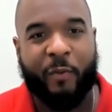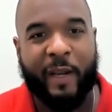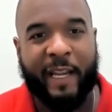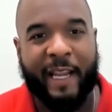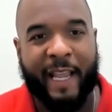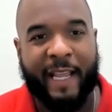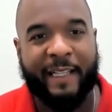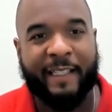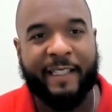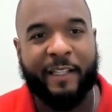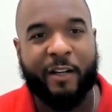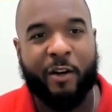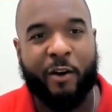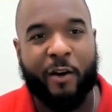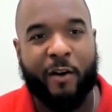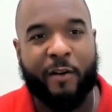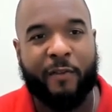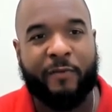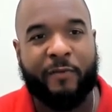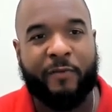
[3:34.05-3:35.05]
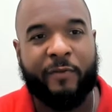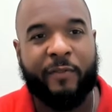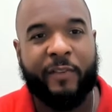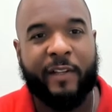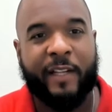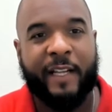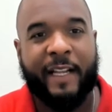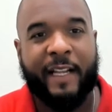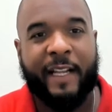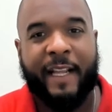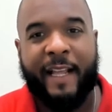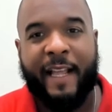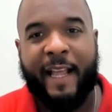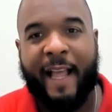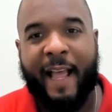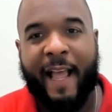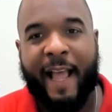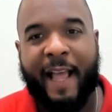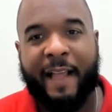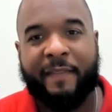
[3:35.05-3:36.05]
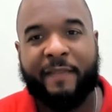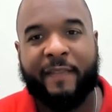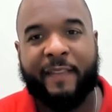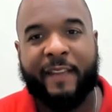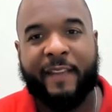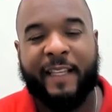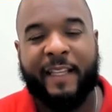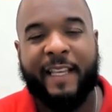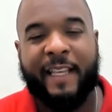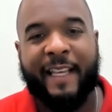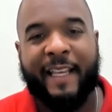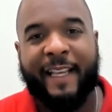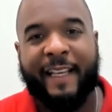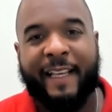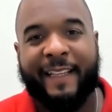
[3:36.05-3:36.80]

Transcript: We ended off at the